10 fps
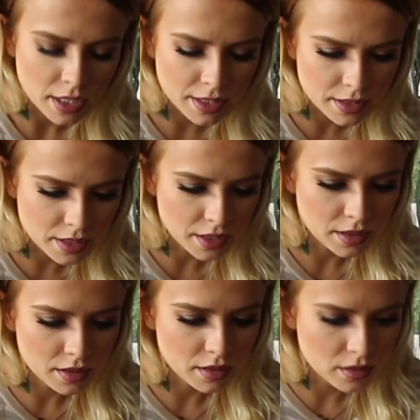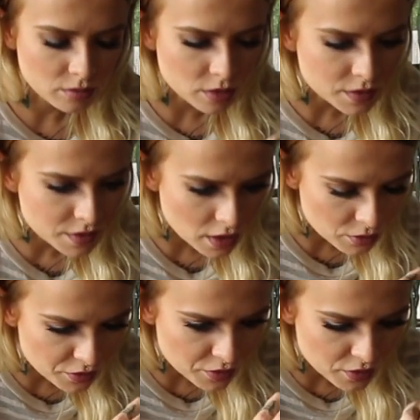And then I'm gonna start
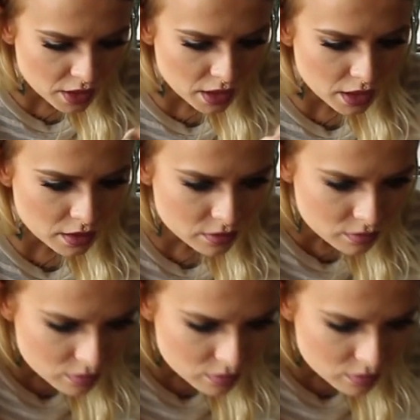with vanilla.